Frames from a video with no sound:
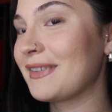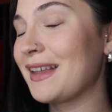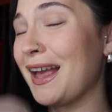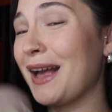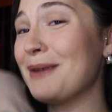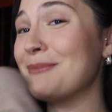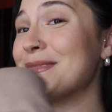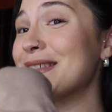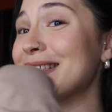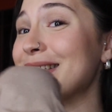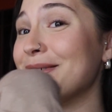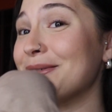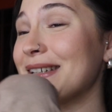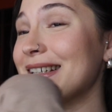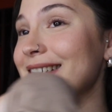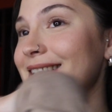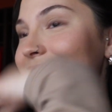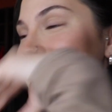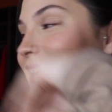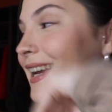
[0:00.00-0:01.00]
I'm so
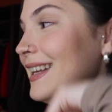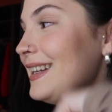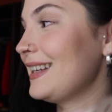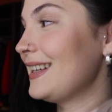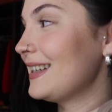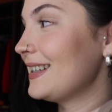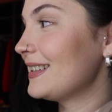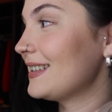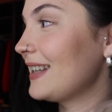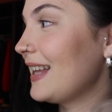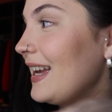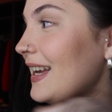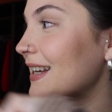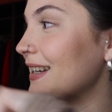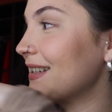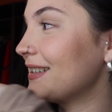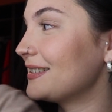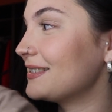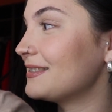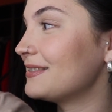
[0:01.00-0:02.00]
excited.
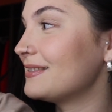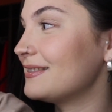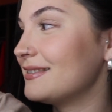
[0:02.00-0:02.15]
Like,